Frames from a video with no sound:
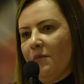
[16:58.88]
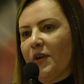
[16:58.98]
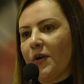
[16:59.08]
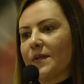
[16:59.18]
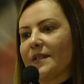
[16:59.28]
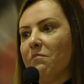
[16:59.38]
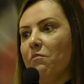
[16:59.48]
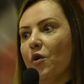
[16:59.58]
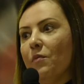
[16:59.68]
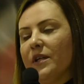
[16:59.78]
because the
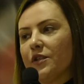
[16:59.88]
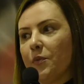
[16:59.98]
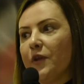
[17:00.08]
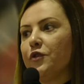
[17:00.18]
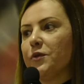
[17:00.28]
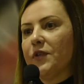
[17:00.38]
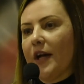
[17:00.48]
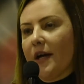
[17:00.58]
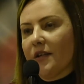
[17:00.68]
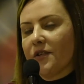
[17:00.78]
moment we do
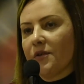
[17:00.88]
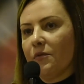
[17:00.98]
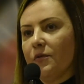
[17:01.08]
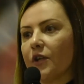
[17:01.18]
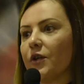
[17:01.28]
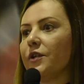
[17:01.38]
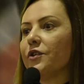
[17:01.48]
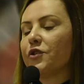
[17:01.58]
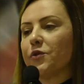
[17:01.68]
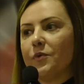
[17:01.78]
that, we are
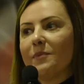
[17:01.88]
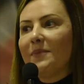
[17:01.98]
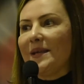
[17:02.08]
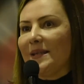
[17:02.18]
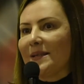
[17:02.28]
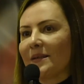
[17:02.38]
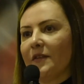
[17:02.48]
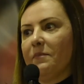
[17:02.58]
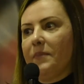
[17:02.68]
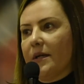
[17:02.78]
going to repeat
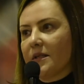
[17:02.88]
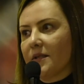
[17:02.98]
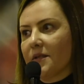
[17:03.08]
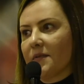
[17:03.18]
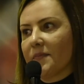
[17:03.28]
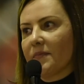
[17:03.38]
the past.